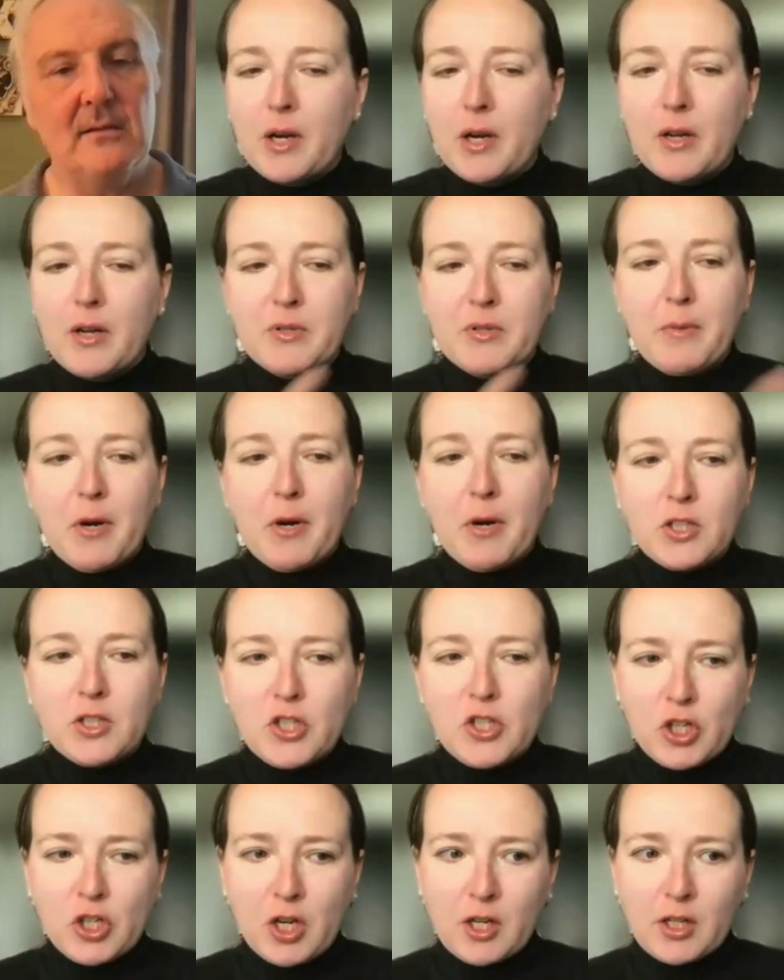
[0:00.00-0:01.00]
was partly
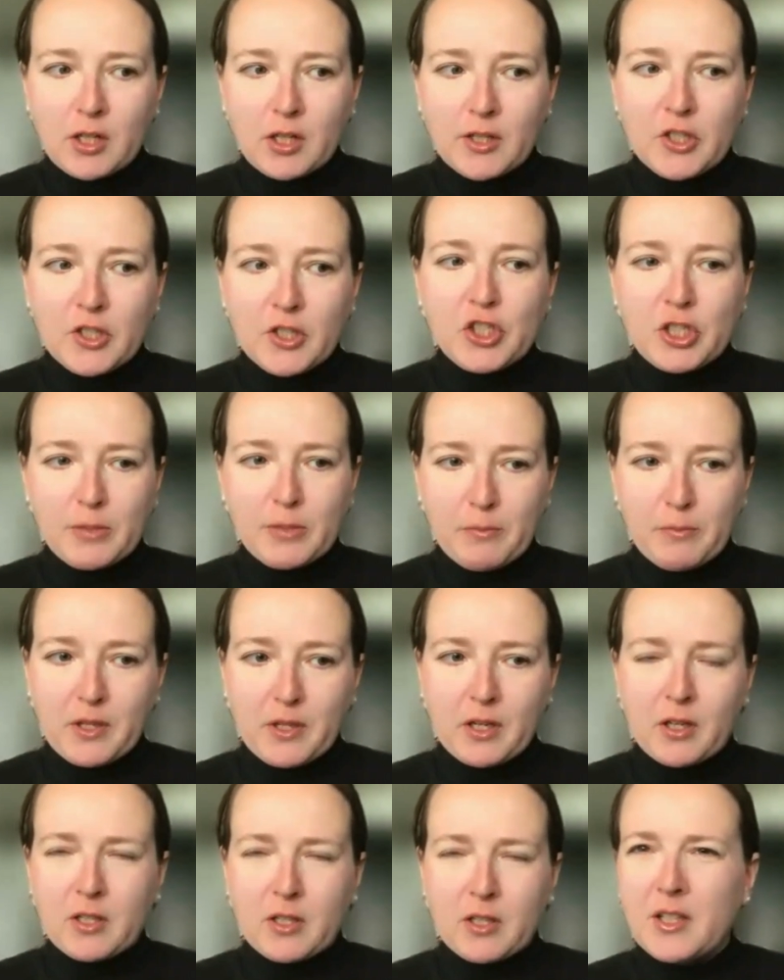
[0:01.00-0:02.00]
shot on a ship
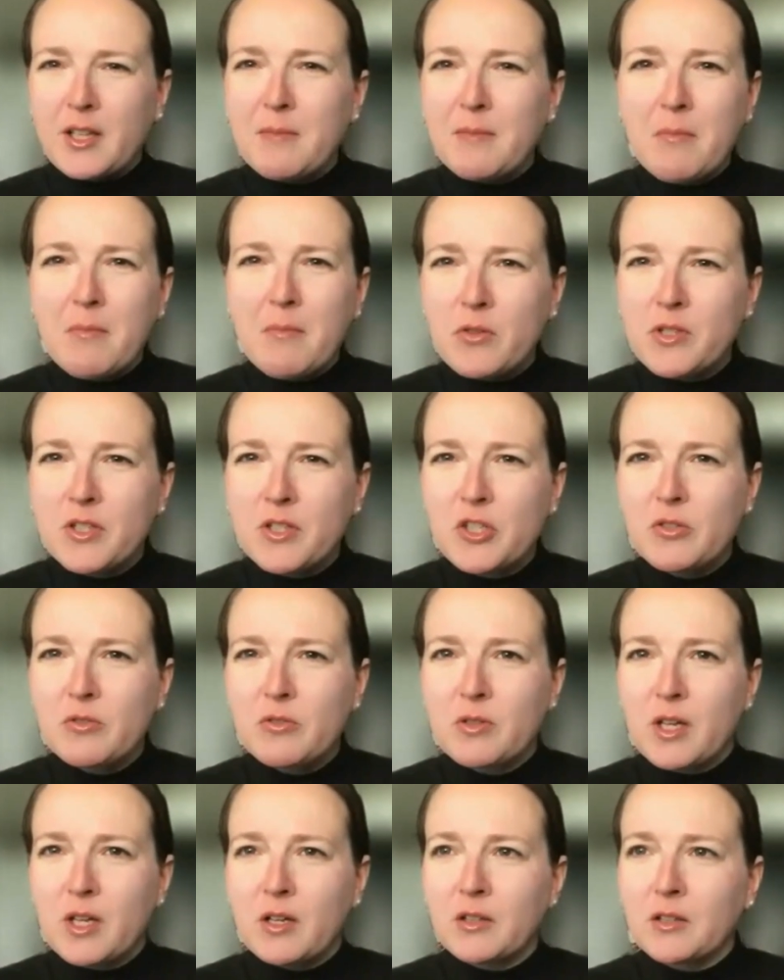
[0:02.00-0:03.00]
there. Did they mostly shoot
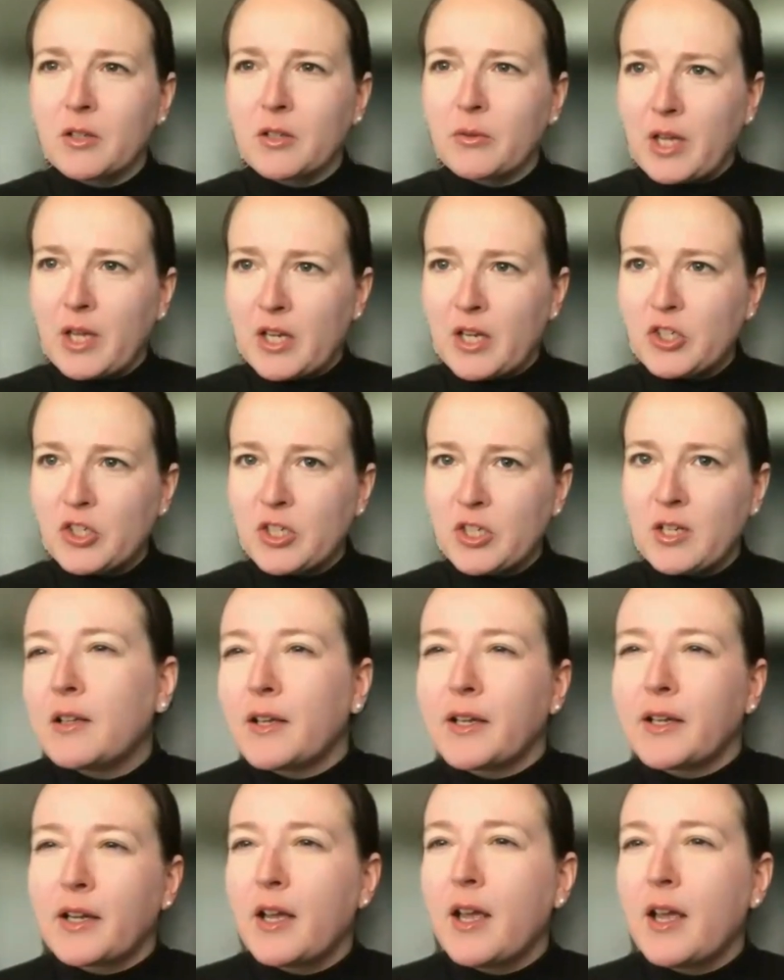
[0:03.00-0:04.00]
that on location?
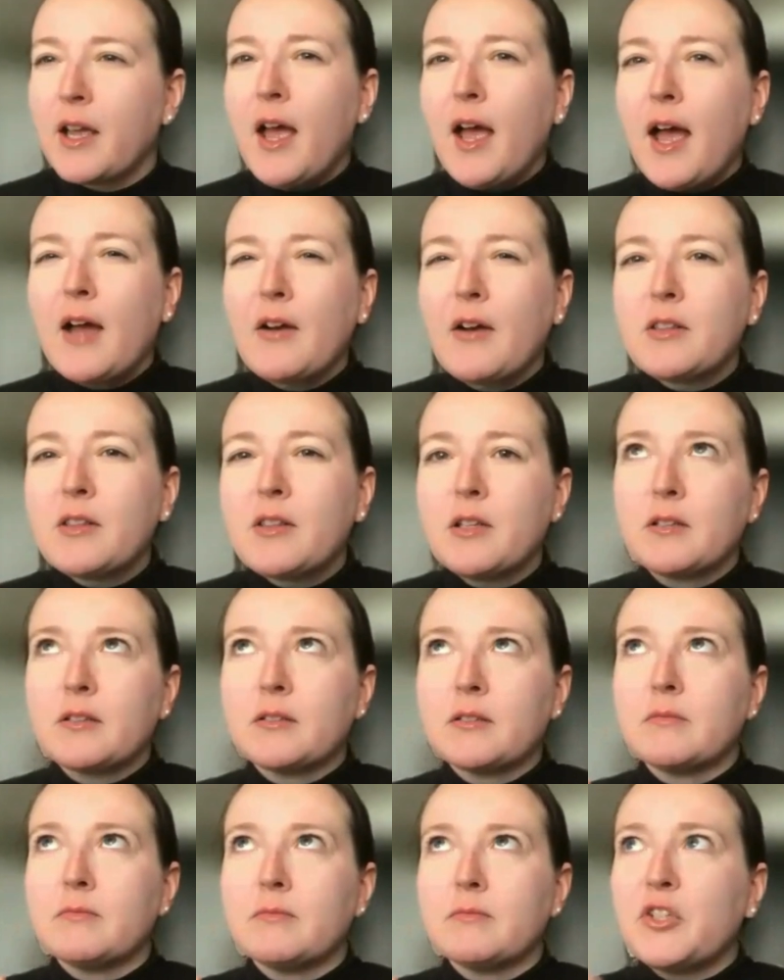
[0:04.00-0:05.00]
Like, how did
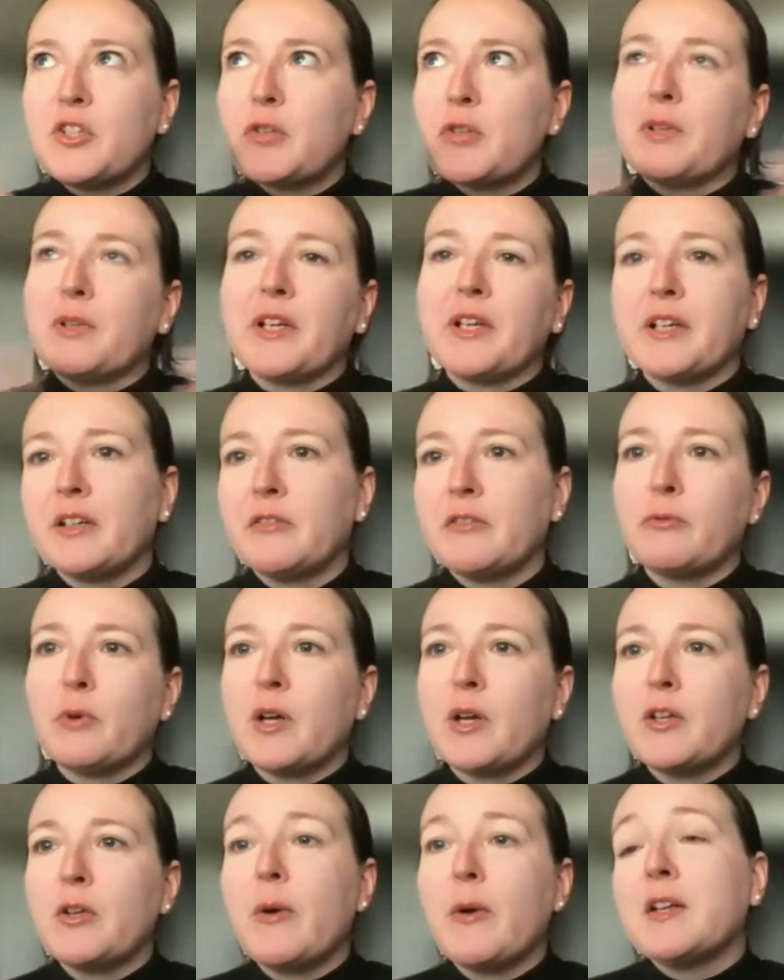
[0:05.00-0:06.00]
the interplay of what
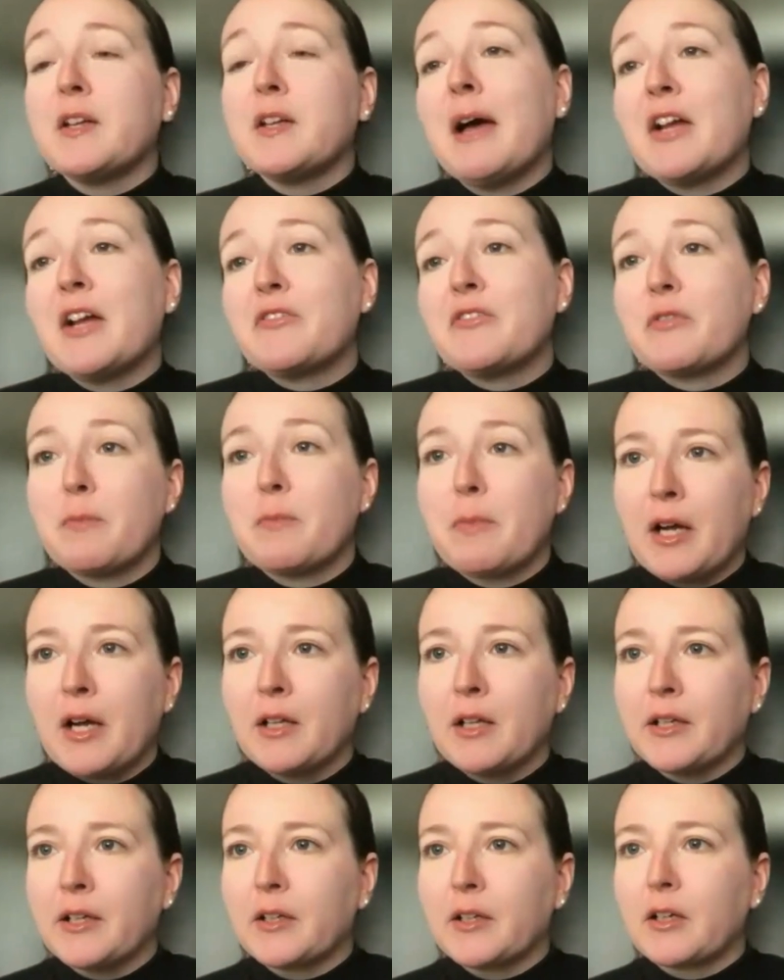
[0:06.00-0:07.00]
you had to match for the
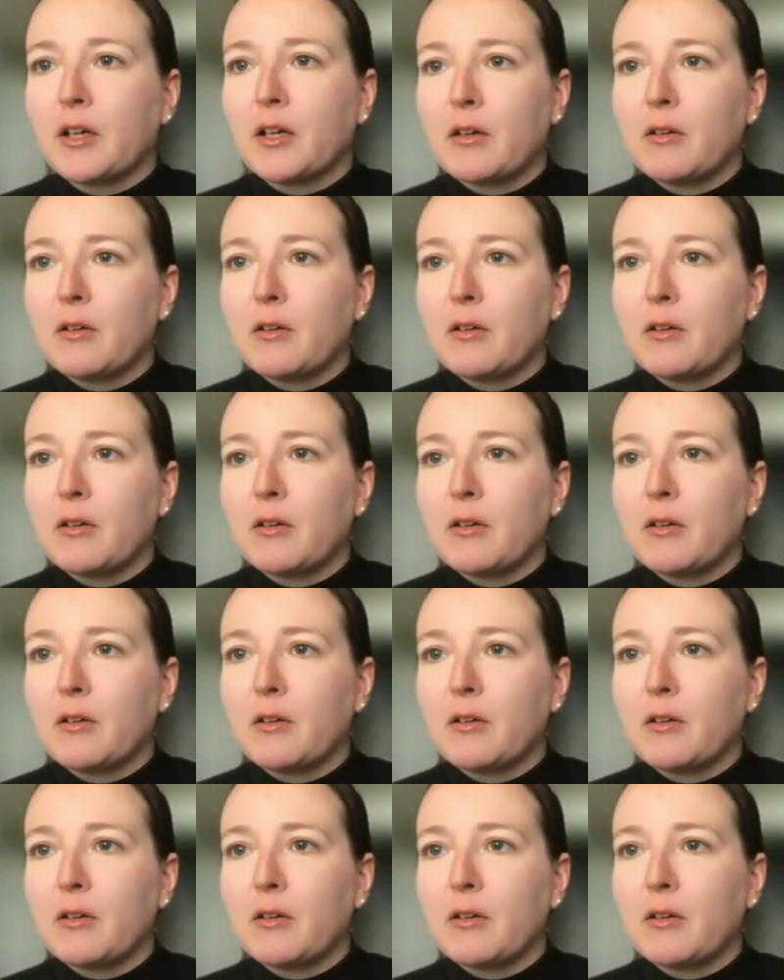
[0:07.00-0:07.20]
pilot go?